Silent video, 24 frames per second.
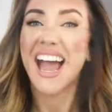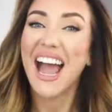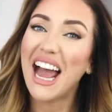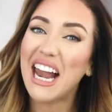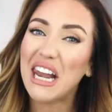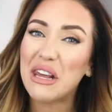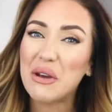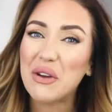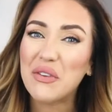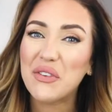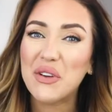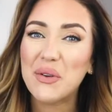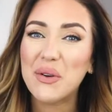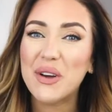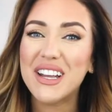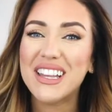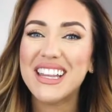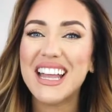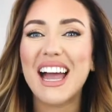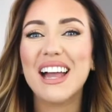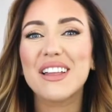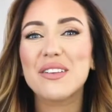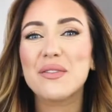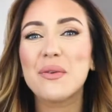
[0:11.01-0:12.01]
Hello everyone
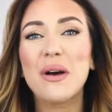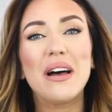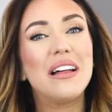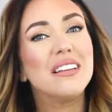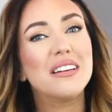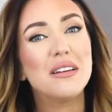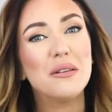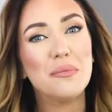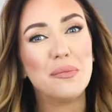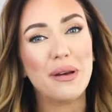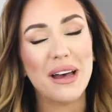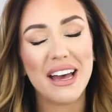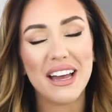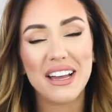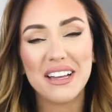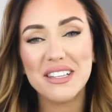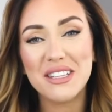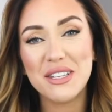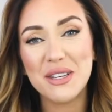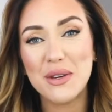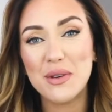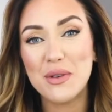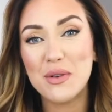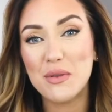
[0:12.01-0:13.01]
and welcome back
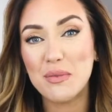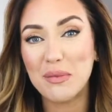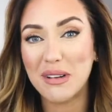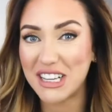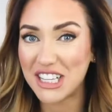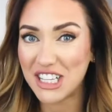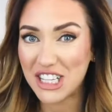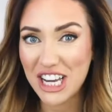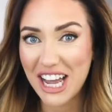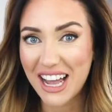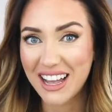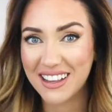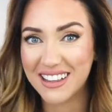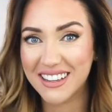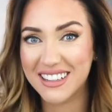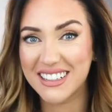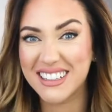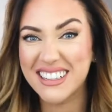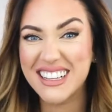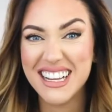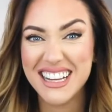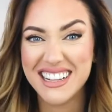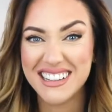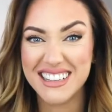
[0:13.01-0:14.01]
to my
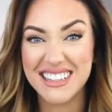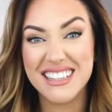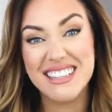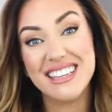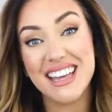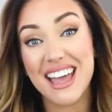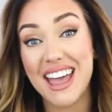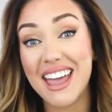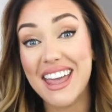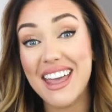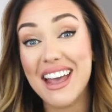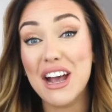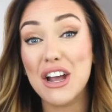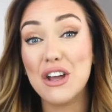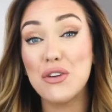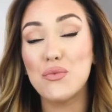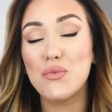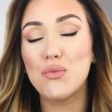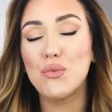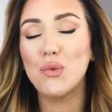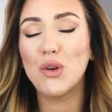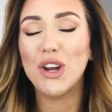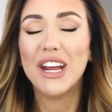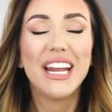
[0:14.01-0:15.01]
channel. Today I
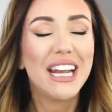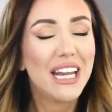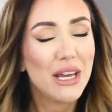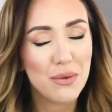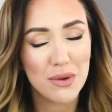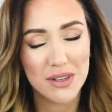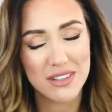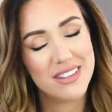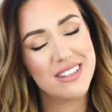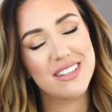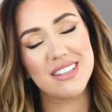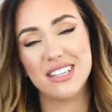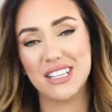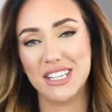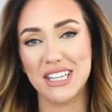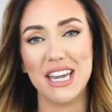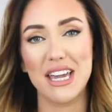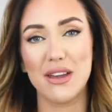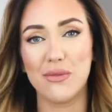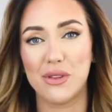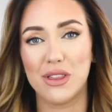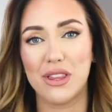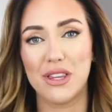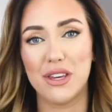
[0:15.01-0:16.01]
really want to
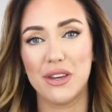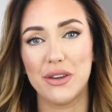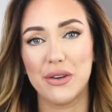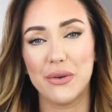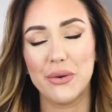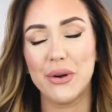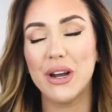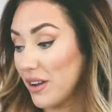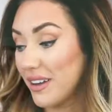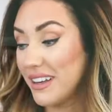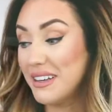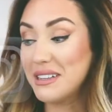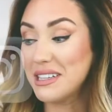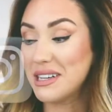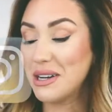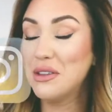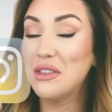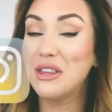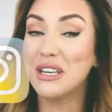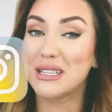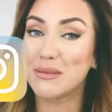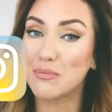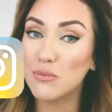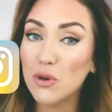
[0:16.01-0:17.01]
share with you,
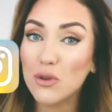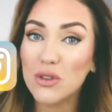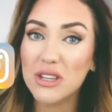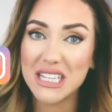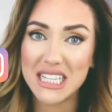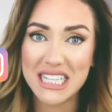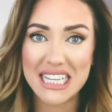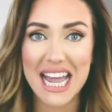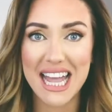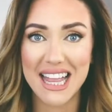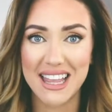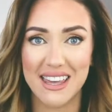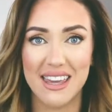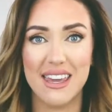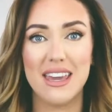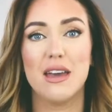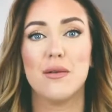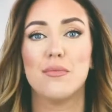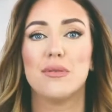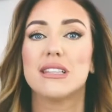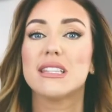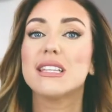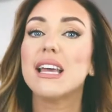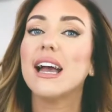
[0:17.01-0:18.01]
there's more than 10 here,
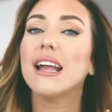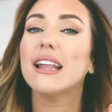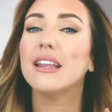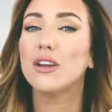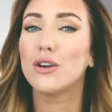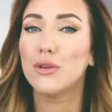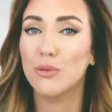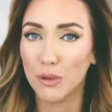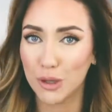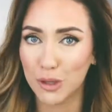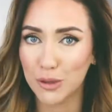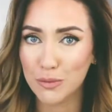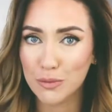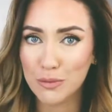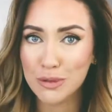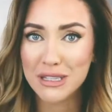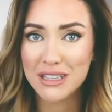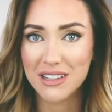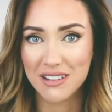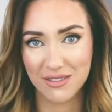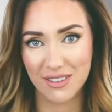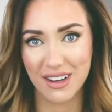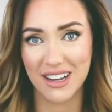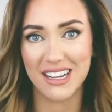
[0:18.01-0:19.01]
but 10 groups
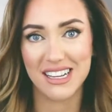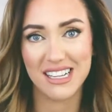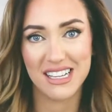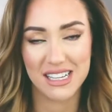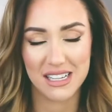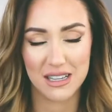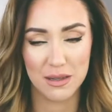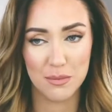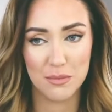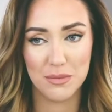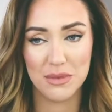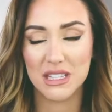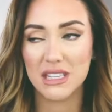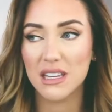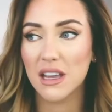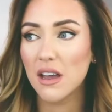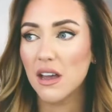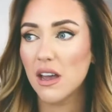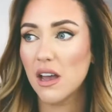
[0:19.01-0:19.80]
of items